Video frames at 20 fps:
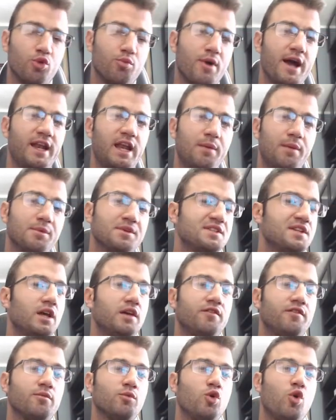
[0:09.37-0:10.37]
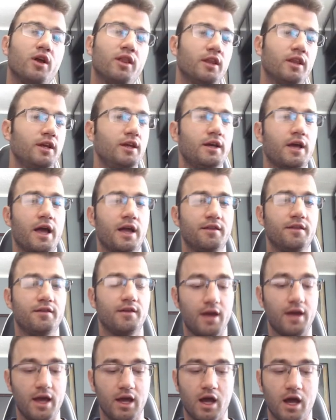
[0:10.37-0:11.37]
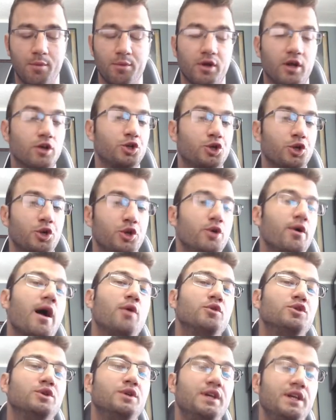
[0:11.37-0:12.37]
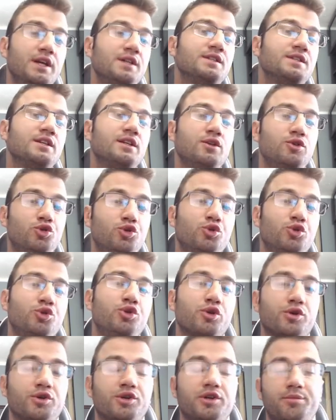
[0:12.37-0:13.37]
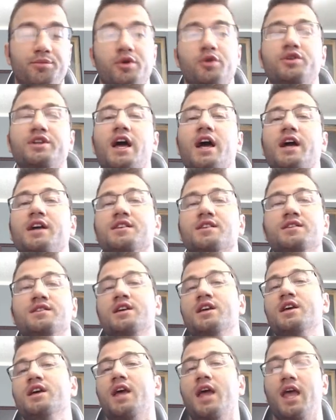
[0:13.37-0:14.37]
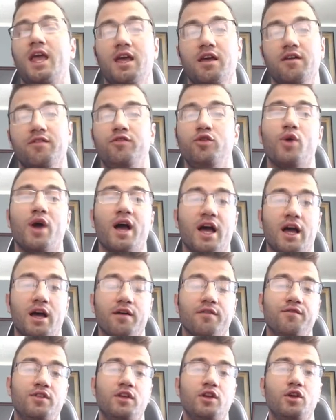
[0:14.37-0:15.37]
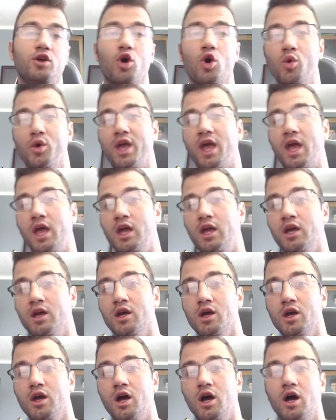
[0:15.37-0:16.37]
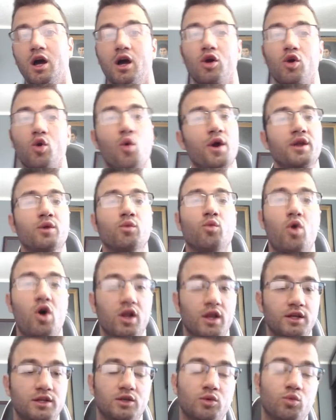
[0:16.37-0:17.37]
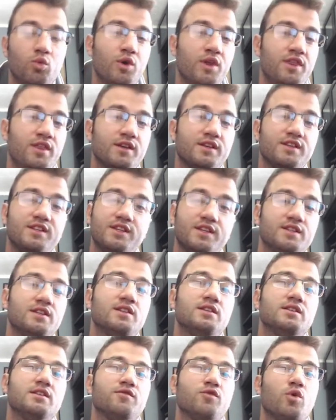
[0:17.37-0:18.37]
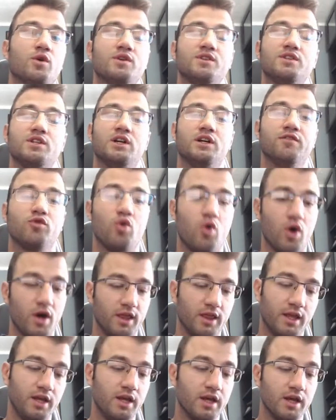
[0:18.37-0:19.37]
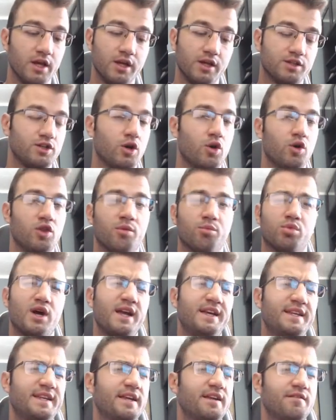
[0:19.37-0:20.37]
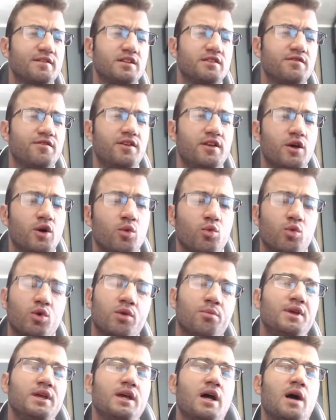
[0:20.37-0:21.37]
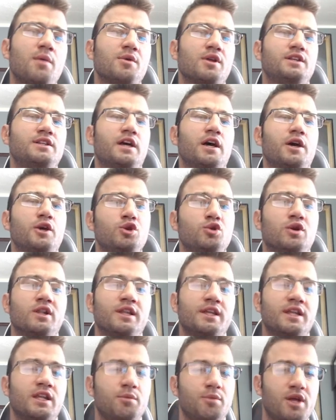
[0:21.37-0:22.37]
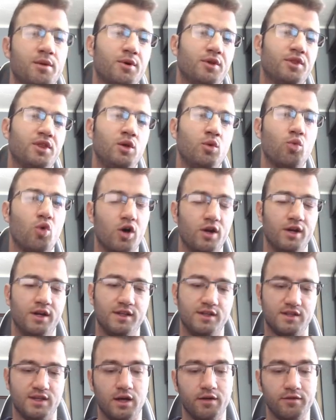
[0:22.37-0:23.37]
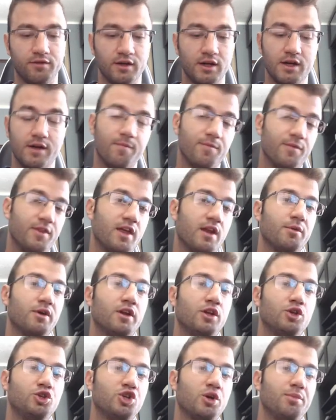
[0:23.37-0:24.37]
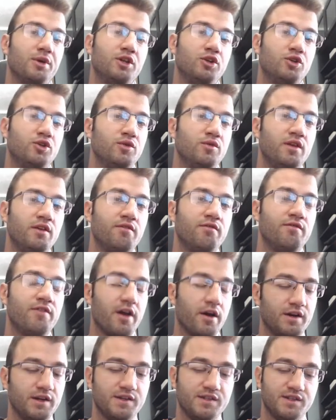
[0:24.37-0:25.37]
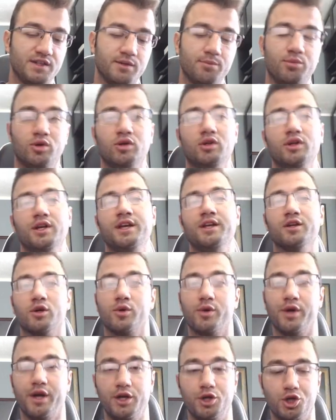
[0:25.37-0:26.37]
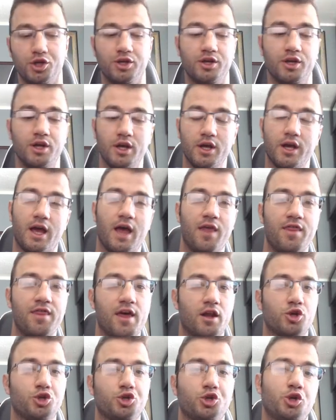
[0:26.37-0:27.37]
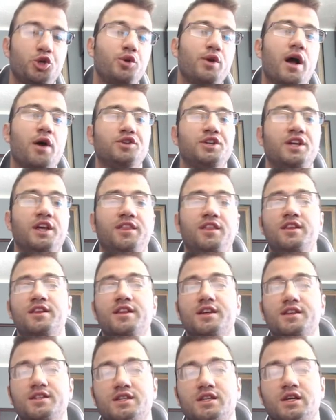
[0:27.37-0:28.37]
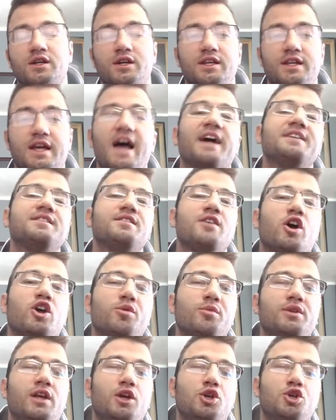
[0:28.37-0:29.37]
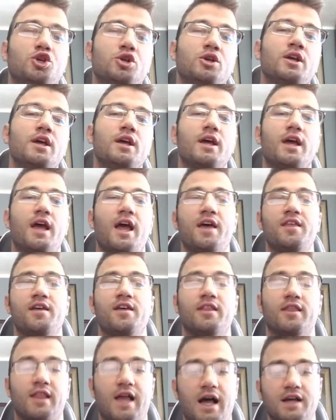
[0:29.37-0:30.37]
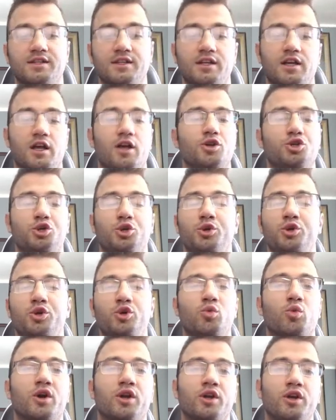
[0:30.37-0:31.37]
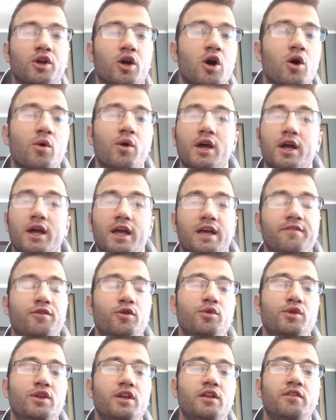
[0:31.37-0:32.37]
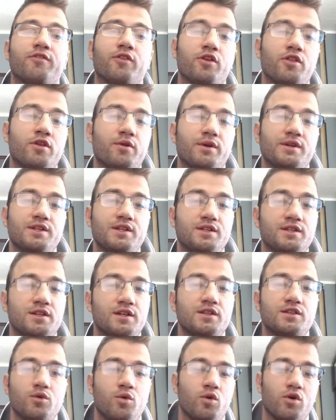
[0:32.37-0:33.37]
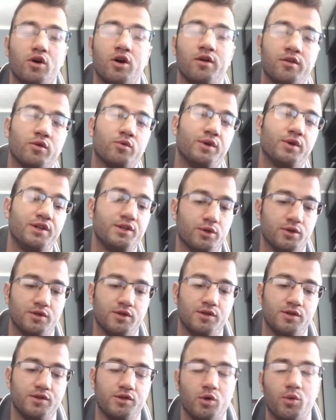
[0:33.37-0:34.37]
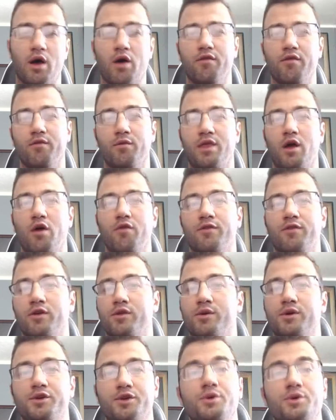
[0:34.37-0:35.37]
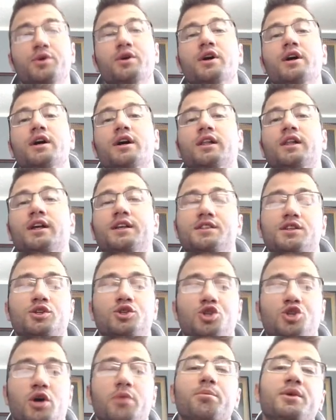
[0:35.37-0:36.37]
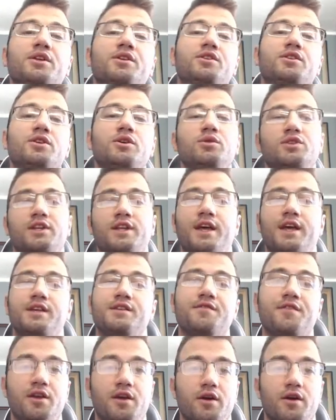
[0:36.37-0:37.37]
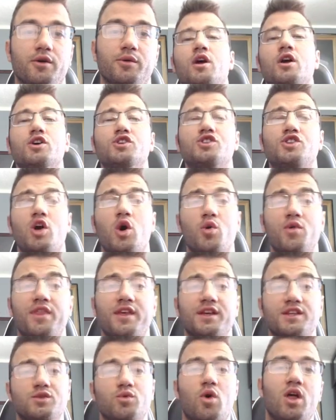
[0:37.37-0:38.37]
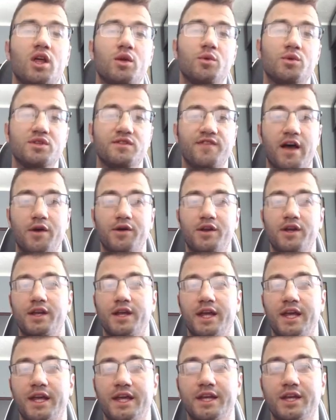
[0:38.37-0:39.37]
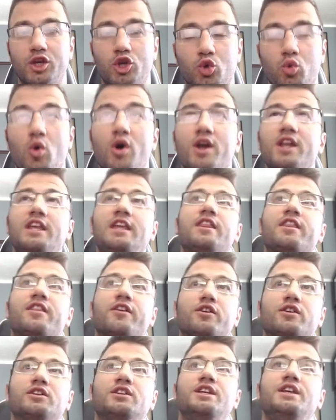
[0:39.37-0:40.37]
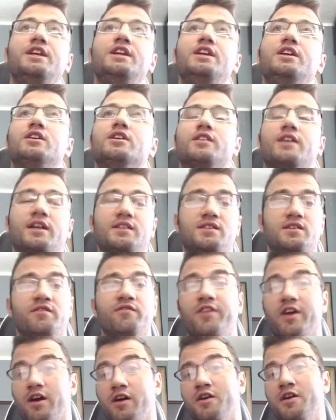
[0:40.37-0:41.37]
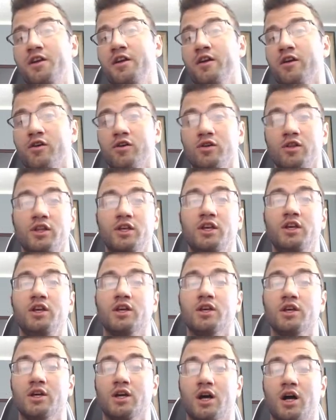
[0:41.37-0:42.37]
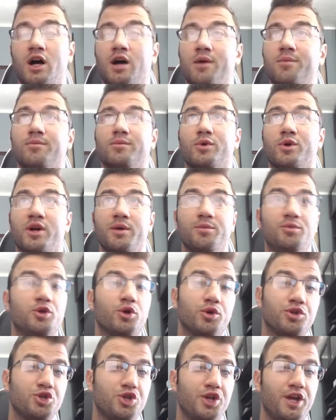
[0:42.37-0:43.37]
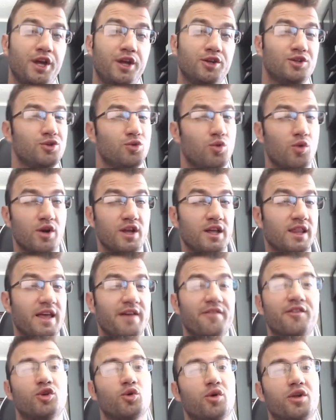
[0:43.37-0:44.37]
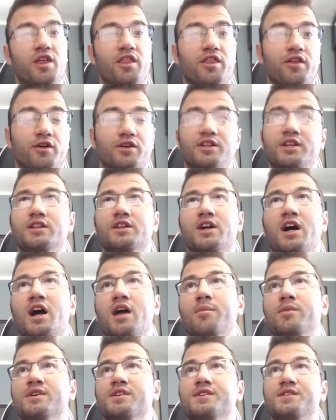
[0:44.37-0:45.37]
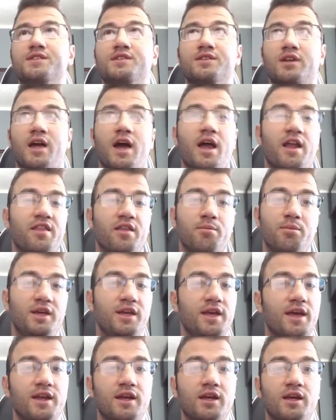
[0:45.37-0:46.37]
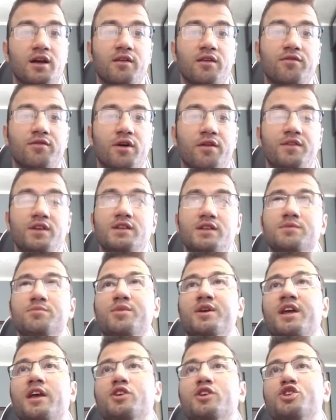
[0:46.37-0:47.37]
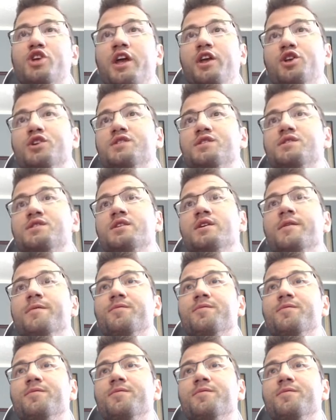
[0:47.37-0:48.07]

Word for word: My name is Nelly from Koinly and today I'm going to show you how to easily do your crypto taxes if you have the OK uh, coin wallet with the assistance, of course, of Koinly. So the breakdown of this video will be, I'm going to tell you a little bit about the wallet itself, then I'm going to jump into the very simple integration, and then I'll show you how to get the necessary tax documentation and then lastly, I'll show you where to go if you need further assistance or other resources. So well, without further ado, let's jump into today's video. So this wallet was founded in 2013. That's a very early um, crypto exchange. 2011, 2013 time is kind of the beginning of, of these big exchanges.